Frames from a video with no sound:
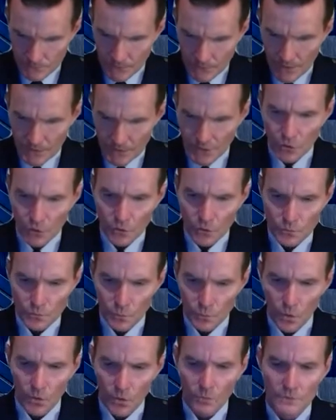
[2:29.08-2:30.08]
The Cold
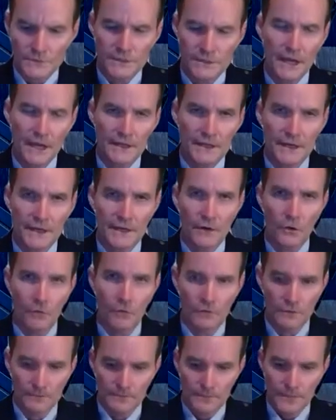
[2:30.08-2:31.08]
War was not yet
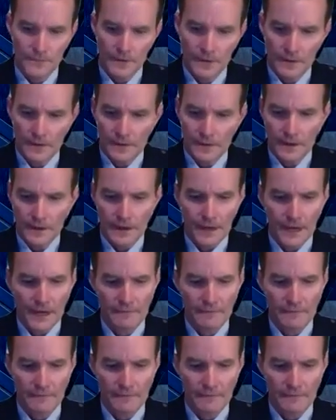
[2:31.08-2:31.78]
over. A